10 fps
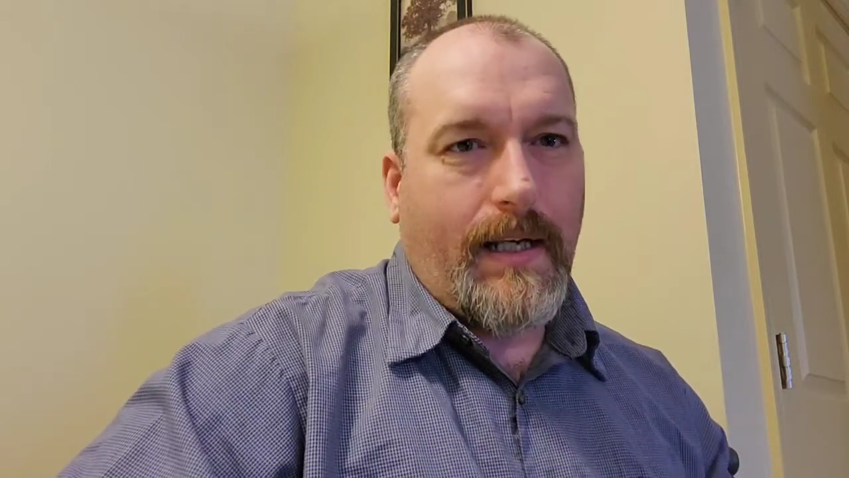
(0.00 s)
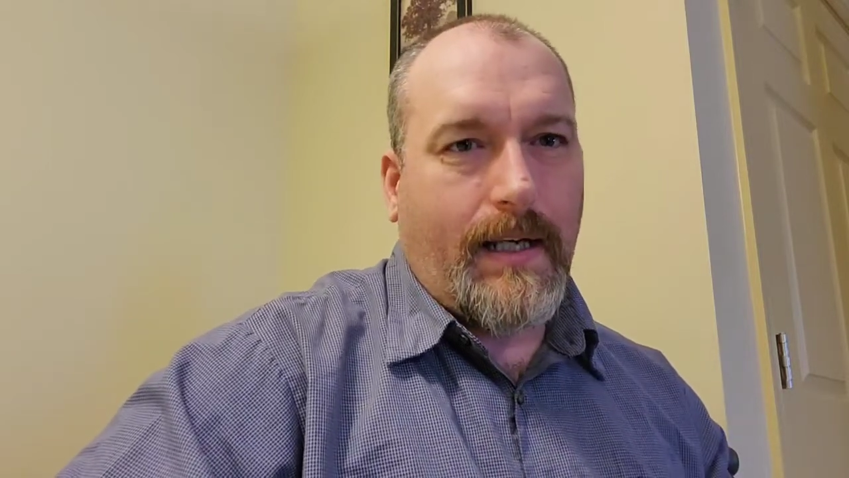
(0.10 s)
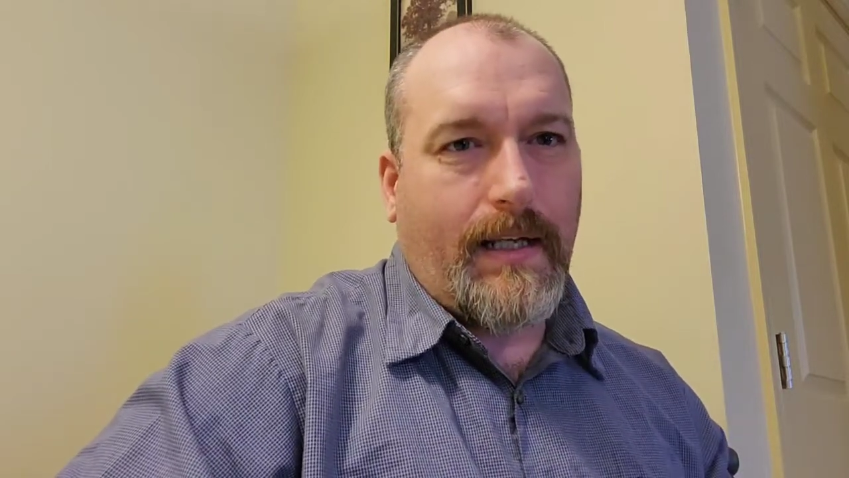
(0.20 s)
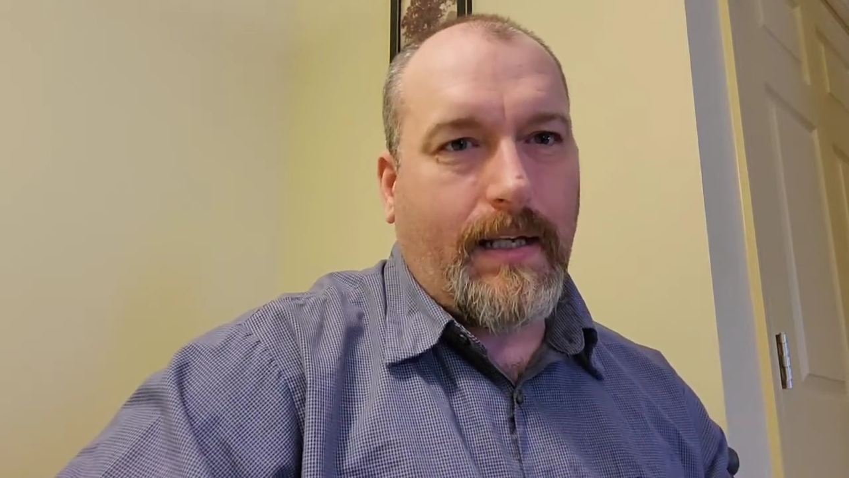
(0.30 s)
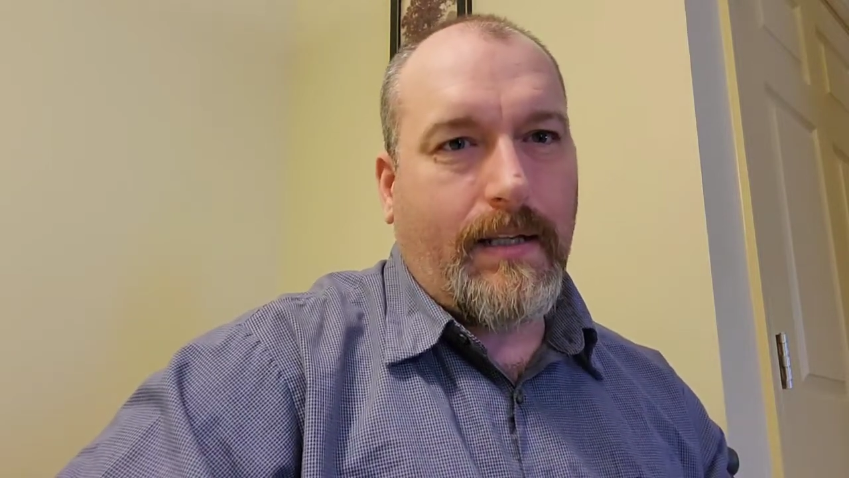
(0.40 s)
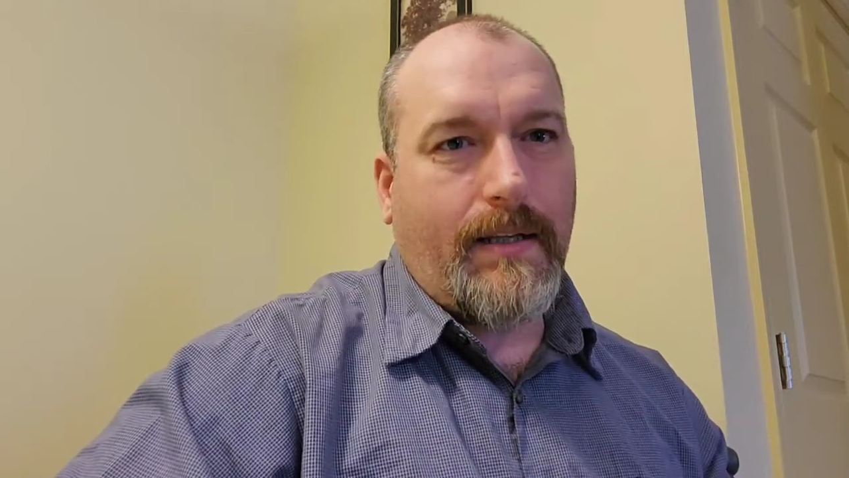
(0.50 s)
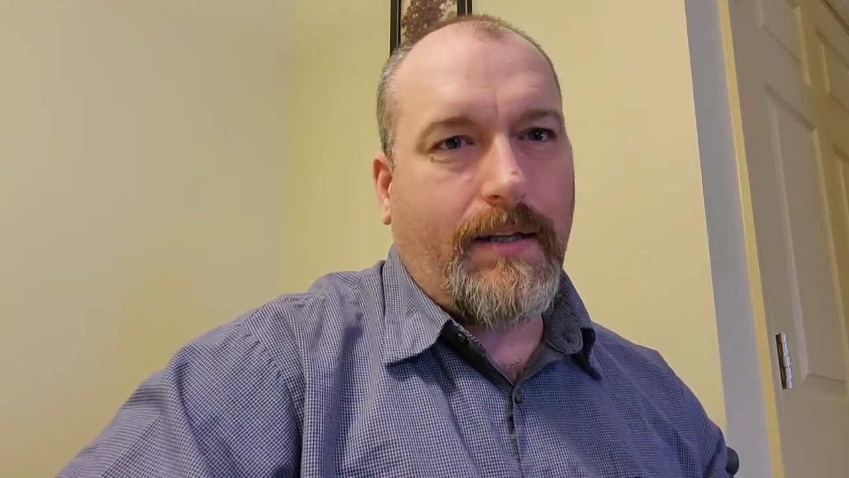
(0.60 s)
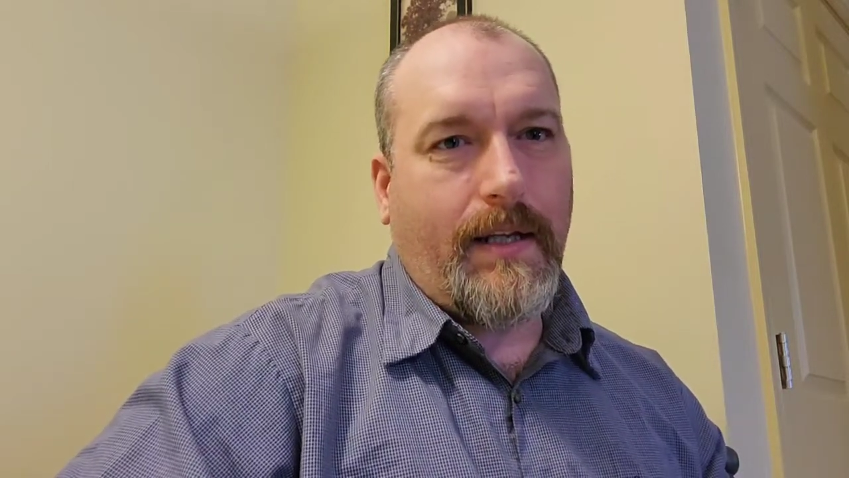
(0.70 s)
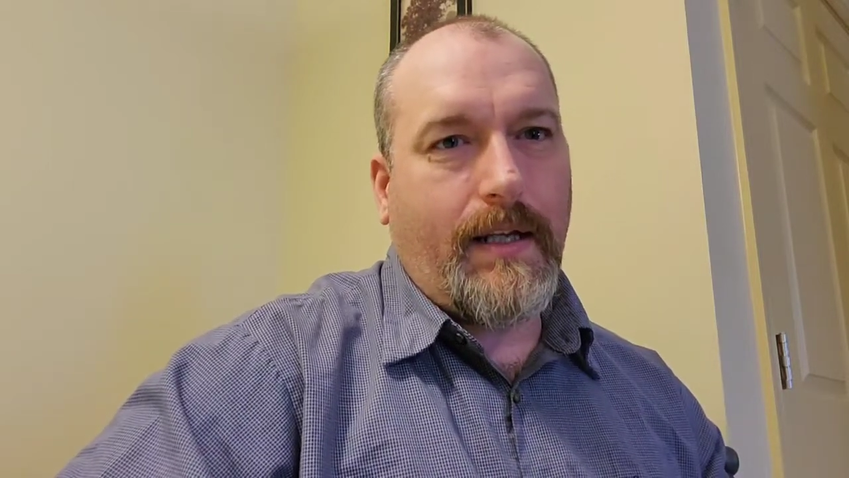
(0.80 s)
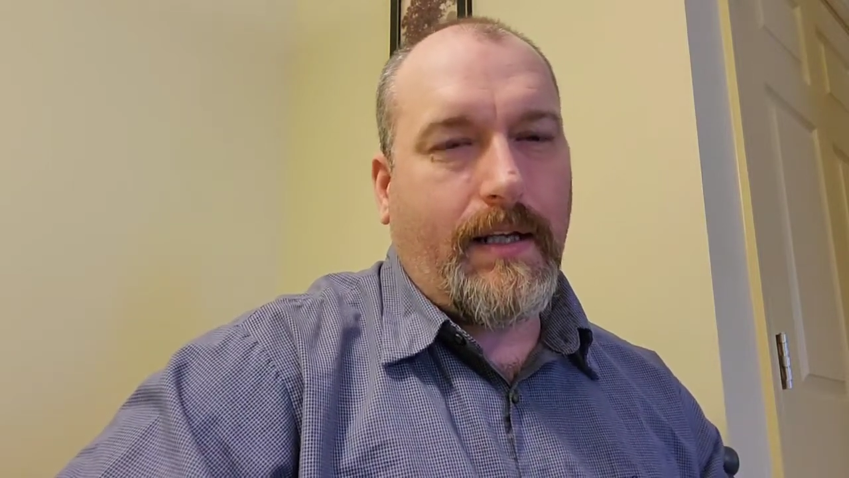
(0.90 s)
and
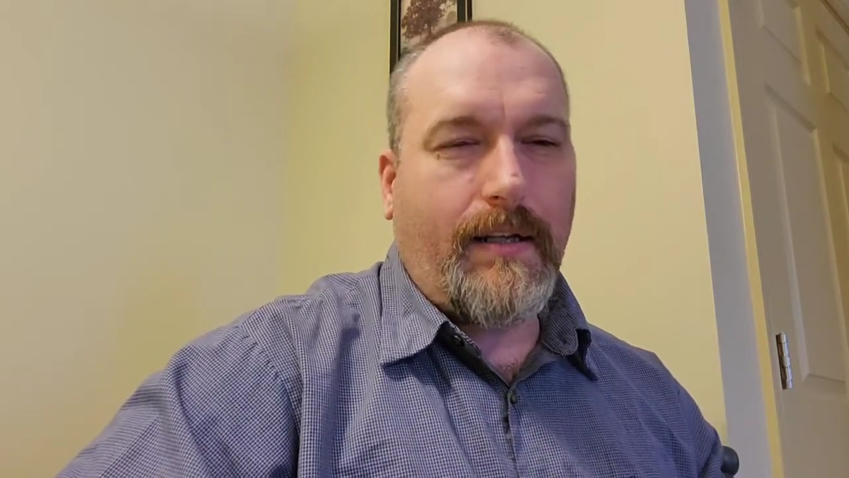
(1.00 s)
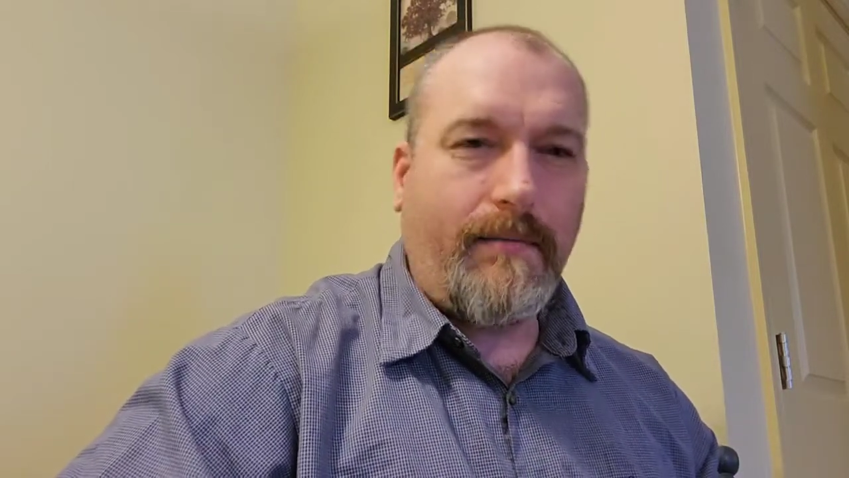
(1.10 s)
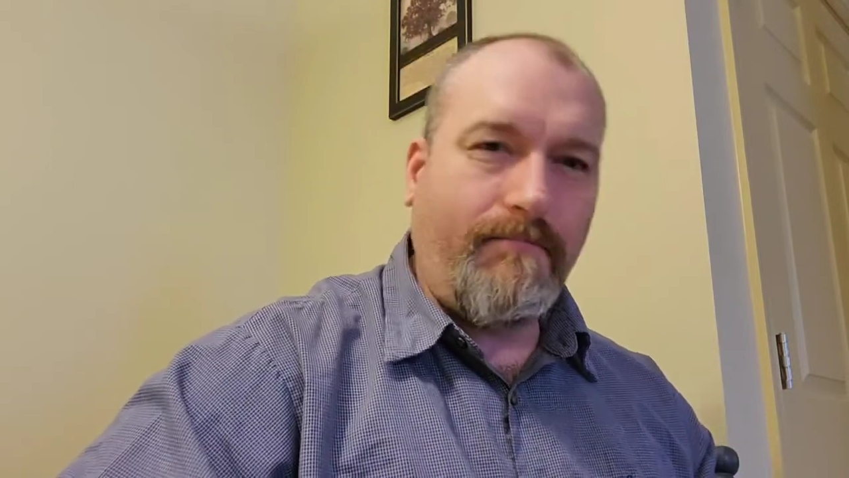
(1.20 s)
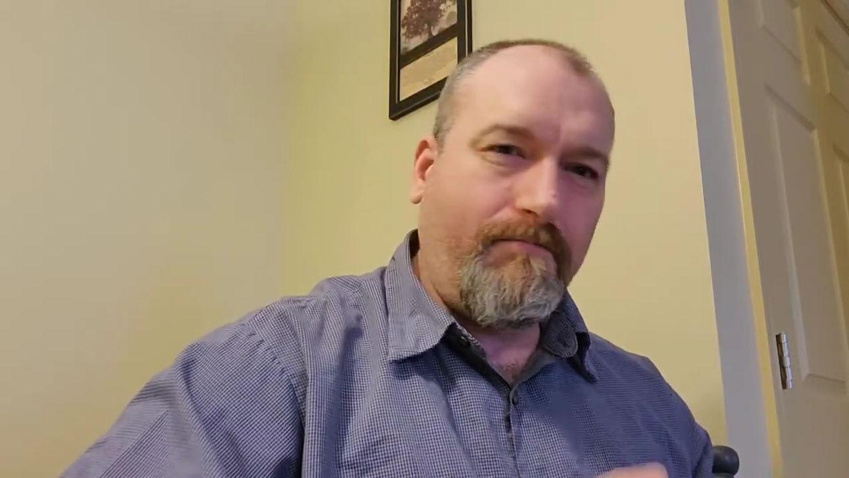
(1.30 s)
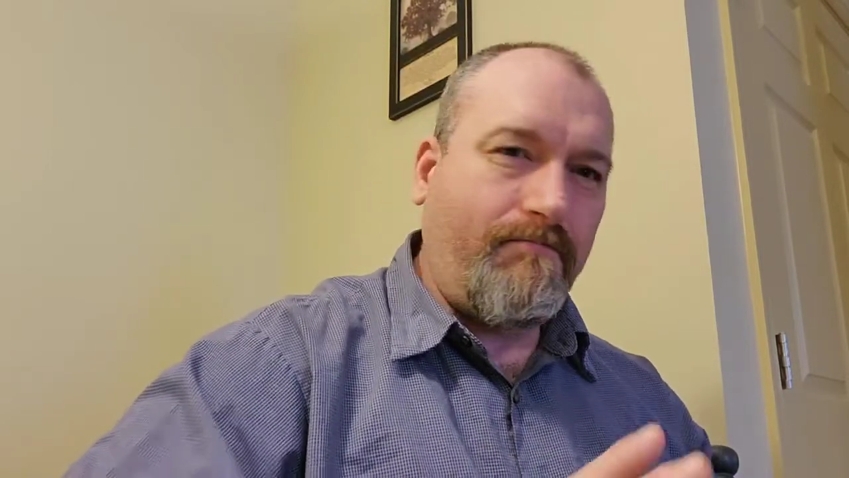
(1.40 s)
the